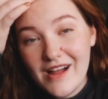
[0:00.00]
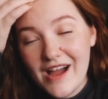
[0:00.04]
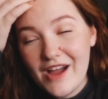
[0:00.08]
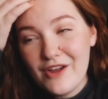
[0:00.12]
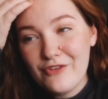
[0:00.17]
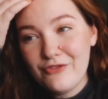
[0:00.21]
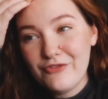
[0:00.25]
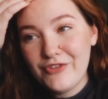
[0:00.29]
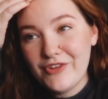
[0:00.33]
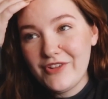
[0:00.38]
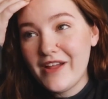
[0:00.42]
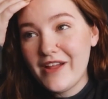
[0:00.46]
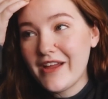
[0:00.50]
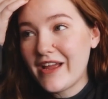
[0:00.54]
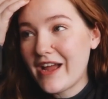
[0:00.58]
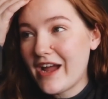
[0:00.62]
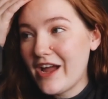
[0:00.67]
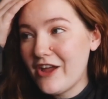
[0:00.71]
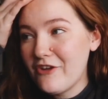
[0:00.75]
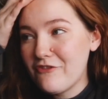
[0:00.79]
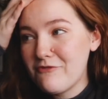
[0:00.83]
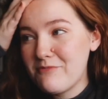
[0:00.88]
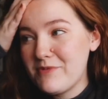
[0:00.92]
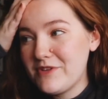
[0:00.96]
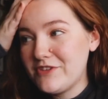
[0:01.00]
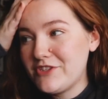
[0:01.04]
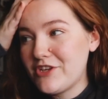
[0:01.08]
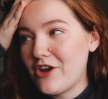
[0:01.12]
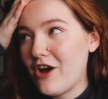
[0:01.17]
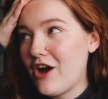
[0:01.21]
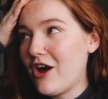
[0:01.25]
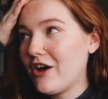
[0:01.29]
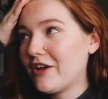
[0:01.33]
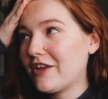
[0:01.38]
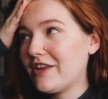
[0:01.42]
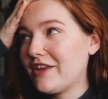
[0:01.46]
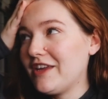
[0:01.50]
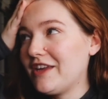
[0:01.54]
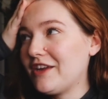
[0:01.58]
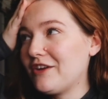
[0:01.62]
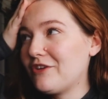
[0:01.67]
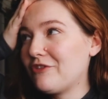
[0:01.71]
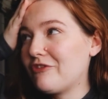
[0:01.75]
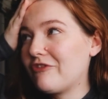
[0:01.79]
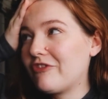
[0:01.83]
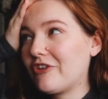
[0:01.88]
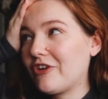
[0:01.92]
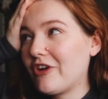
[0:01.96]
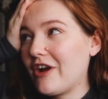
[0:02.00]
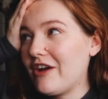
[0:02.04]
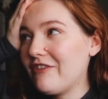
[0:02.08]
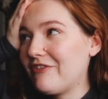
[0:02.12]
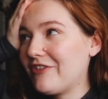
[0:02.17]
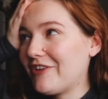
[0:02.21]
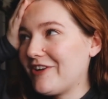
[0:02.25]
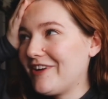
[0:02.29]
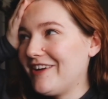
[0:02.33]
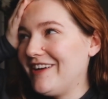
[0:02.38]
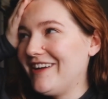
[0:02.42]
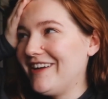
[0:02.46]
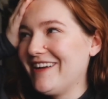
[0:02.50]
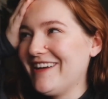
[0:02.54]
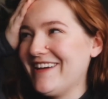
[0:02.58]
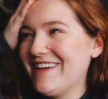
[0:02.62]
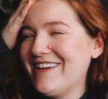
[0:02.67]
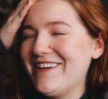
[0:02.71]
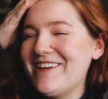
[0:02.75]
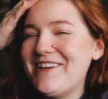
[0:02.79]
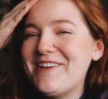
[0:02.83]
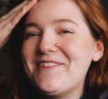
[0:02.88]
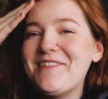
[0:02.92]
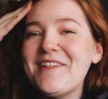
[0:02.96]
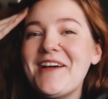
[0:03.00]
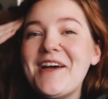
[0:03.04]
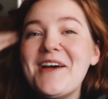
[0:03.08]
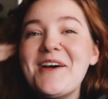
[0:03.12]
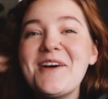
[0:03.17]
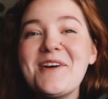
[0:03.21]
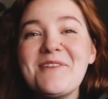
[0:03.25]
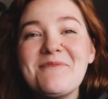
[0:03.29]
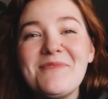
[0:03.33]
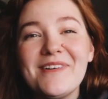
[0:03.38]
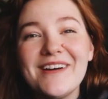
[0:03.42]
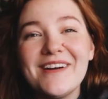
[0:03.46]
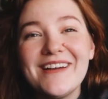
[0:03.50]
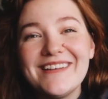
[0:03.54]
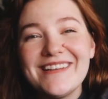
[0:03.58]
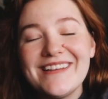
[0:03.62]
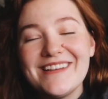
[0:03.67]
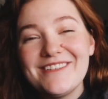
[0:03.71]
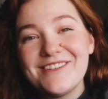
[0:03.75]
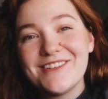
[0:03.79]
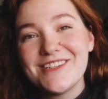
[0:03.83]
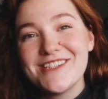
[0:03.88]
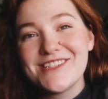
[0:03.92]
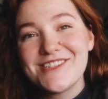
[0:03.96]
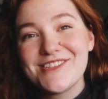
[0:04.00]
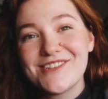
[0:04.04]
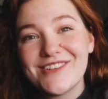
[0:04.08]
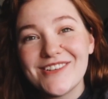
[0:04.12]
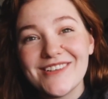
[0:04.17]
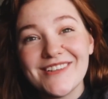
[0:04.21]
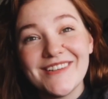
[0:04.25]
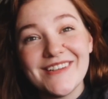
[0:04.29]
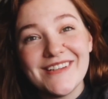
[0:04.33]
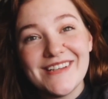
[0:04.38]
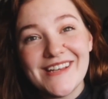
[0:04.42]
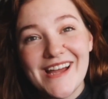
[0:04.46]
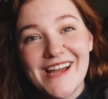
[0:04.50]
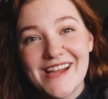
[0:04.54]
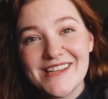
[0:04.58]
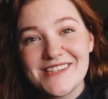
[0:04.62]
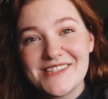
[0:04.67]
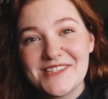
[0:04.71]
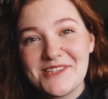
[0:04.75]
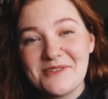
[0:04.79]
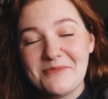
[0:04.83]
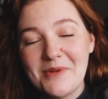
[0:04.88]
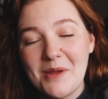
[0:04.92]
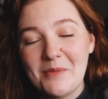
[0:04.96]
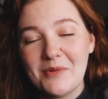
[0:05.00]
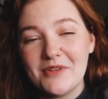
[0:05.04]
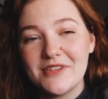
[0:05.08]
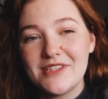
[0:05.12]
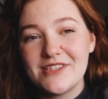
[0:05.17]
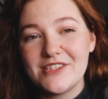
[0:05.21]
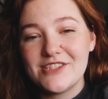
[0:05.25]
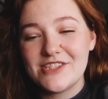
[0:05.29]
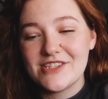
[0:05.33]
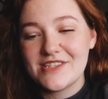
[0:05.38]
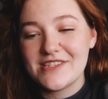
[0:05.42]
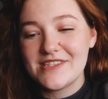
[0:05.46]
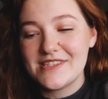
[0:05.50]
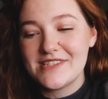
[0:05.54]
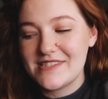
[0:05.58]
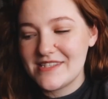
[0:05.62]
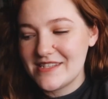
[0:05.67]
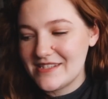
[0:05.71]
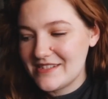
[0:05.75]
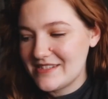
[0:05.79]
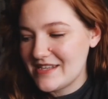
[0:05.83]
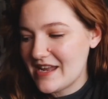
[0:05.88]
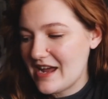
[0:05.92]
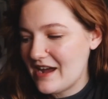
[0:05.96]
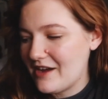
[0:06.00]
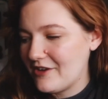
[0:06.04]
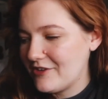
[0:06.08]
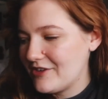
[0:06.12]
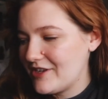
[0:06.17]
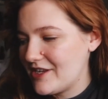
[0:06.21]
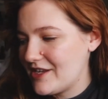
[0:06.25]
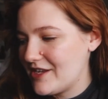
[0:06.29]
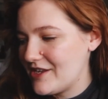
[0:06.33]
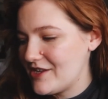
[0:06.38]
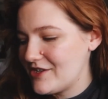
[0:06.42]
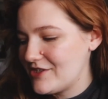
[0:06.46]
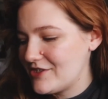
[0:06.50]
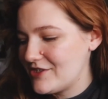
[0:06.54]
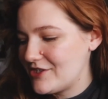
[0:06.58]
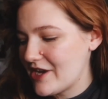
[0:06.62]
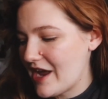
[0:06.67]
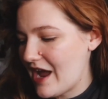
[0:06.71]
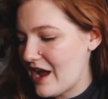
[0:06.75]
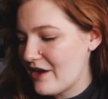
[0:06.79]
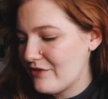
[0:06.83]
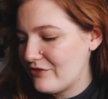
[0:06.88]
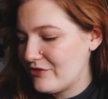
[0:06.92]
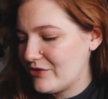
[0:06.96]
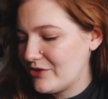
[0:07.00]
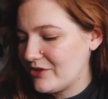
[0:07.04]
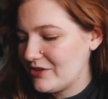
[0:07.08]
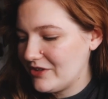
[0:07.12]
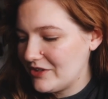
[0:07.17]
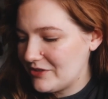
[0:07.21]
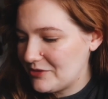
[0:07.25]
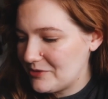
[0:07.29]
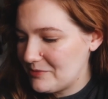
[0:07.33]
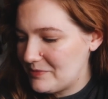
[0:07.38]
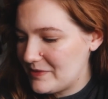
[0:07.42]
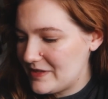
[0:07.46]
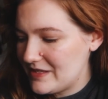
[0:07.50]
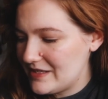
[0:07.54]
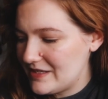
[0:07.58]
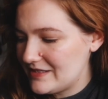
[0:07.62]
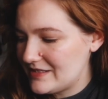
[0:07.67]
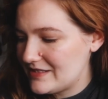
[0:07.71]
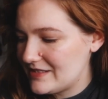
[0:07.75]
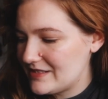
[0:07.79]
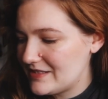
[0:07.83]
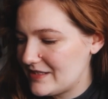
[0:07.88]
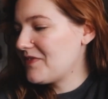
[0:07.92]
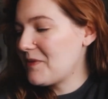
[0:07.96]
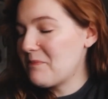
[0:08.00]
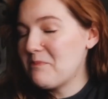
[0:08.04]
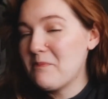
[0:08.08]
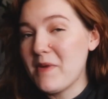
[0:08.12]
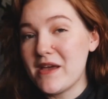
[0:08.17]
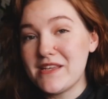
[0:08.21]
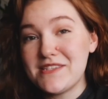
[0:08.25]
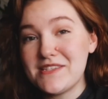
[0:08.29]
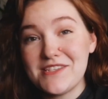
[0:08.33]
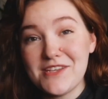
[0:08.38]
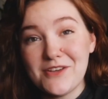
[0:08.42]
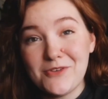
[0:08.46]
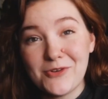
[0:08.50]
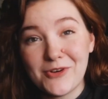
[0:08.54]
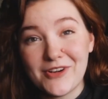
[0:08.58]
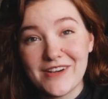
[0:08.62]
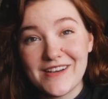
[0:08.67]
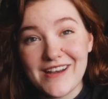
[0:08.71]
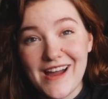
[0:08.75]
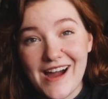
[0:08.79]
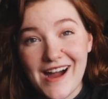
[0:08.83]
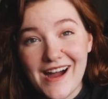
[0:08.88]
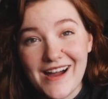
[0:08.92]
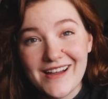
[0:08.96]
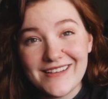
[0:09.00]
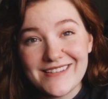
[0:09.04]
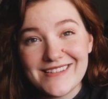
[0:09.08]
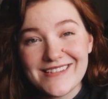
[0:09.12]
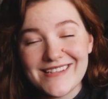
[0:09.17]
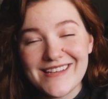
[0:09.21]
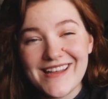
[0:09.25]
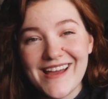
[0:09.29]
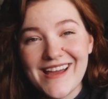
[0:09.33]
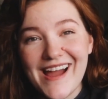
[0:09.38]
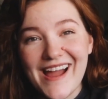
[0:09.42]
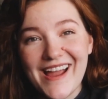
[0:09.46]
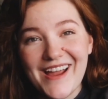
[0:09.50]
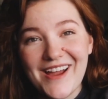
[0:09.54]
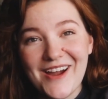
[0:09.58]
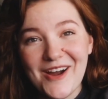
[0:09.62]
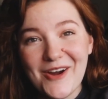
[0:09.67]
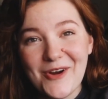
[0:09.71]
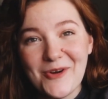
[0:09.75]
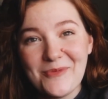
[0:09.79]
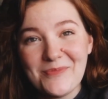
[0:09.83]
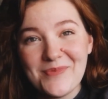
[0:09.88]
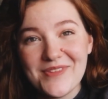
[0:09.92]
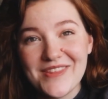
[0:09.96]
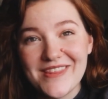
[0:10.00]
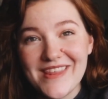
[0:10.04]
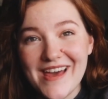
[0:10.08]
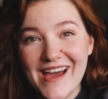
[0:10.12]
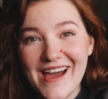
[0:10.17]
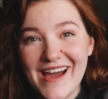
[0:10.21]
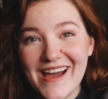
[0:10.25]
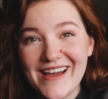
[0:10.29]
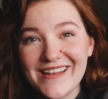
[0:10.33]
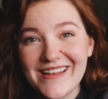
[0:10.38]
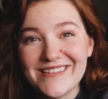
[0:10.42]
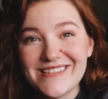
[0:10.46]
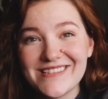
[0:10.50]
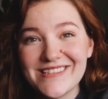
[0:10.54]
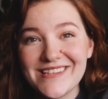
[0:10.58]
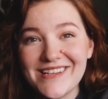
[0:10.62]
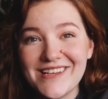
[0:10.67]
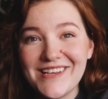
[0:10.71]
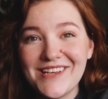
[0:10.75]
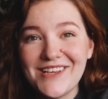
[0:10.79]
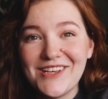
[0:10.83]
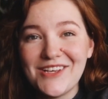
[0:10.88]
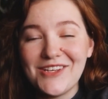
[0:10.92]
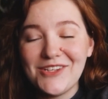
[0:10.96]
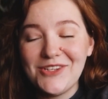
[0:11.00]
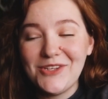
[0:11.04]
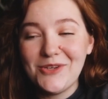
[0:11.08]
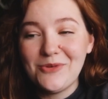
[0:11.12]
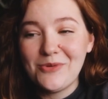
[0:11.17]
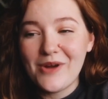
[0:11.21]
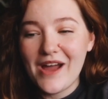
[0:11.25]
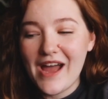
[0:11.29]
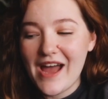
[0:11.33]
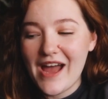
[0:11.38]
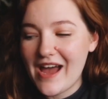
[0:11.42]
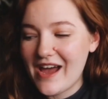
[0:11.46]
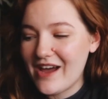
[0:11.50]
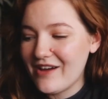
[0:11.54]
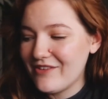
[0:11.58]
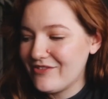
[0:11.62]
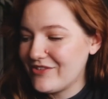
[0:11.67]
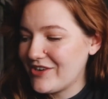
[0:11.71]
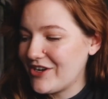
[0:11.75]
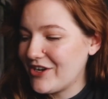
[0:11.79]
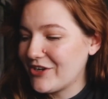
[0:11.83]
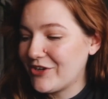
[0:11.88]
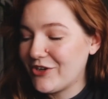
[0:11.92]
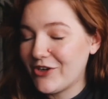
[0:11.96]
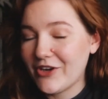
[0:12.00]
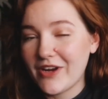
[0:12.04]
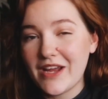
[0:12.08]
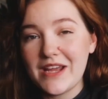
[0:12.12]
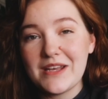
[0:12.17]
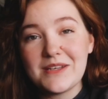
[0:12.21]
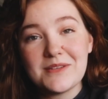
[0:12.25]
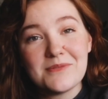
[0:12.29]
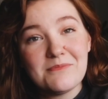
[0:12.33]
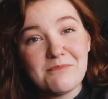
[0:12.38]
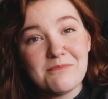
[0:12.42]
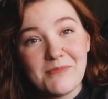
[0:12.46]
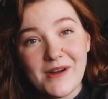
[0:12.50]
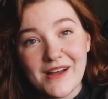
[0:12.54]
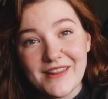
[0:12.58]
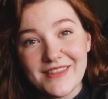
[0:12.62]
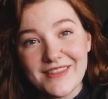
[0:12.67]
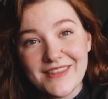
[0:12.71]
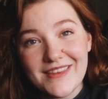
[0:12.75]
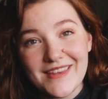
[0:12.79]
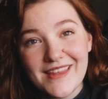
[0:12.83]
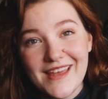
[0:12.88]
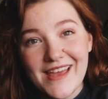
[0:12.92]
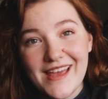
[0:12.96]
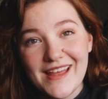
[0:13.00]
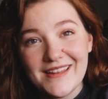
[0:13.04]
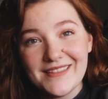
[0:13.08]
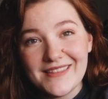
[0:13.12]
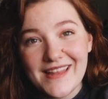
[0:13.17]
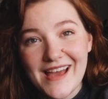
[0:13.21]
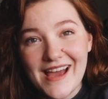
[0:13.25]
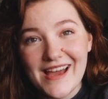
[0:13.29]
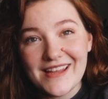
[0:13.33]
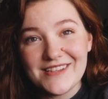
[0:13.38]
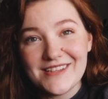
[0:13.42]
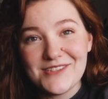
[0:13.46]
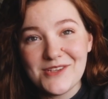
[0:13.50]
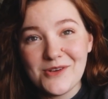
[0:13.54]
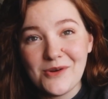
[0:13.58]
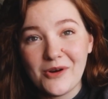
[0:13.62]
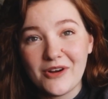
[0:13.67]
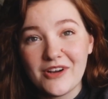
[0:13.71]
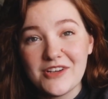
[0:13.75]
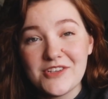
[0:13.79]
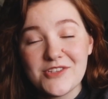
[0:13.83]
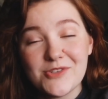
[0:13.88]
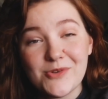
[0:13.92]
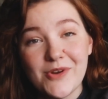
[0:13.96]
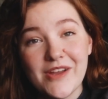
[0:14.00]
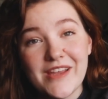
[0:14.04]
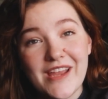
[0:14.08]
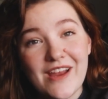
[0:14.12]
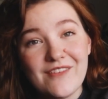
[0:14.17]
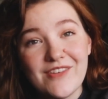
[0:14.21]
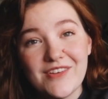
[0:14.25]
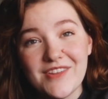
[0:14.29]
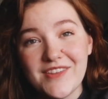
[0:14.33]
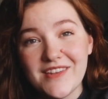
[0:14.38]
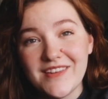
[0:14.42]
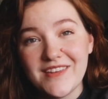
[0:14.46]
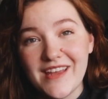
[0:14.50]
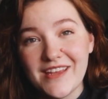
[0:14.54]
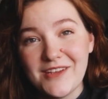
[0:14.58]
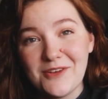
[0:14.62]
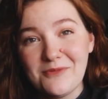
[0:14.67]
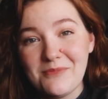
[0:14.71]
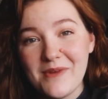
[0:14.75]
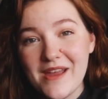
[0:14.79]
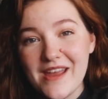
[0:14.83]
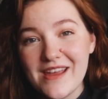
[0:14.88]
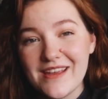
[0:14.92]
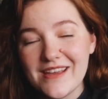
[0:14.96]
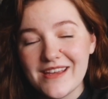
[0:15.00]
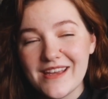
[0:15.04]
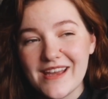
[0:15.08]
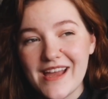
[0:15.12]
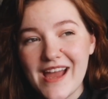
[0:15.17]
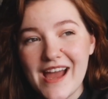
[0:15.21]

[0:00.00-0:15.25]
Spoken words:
I feel like I've been talking forever, but it was really nice to be able to just sit down and chat for a little bit, messy or not. I hope that you have a great month and that you are enjoying everything that you make.